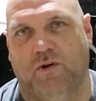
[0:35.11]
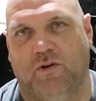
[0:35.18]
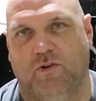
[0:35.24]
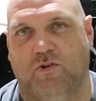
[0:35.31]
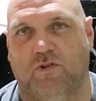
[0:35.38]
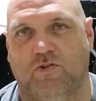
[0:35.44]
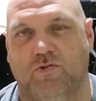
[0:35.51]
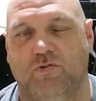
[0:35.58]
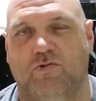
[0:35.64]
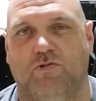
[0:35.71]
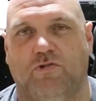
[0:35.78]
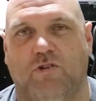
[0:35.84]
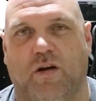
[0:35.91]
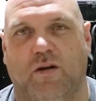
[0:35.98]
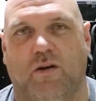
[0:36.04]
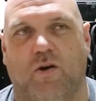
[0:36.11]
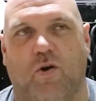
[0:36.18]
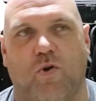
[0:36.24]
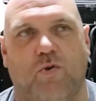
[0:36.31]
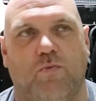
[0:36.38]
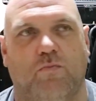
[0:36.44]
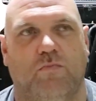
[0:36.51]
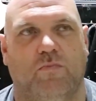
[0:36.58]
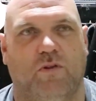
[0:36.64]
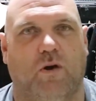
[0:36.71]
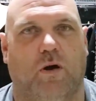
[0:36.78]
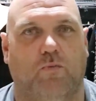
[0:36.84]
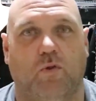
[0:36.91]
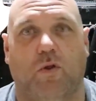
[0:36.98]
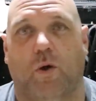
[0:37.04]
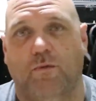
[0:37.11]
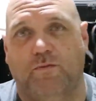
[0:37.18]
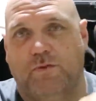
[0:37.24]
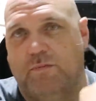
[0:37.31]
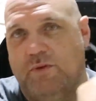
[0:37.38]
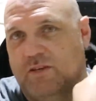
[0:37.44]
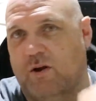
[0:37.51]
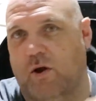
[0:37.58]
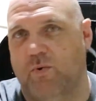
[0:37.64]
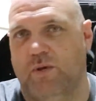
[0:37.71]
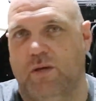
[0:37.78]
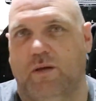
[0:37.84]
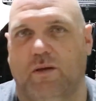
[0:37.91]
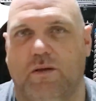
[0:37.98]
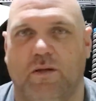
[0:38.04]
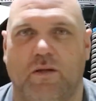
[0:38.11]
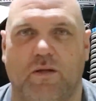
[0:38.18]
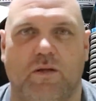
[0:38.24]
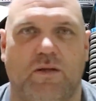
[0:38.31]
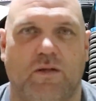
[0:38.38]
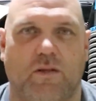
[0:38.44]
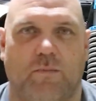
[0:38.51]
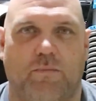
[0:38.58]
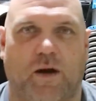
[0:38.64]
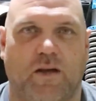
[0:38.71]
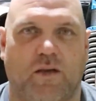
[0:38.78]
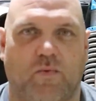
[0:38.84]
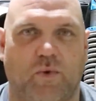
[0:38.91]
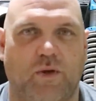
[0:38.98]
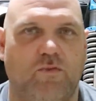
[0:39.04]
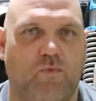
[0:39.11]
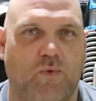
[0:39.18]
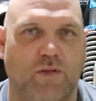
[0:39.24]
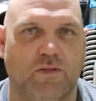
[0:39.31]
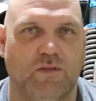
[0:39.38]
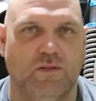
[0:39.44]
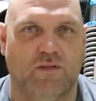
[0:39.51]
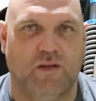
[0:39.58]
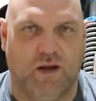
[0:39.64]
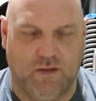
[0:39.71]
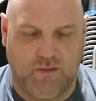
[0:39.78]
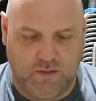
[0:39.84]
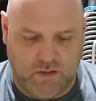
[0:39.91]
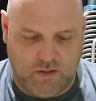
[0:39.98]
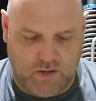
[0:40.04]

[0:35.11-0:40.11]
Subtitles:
I've got an Isuzu truck at home that I will hopefully be towing the buggy with once it's done.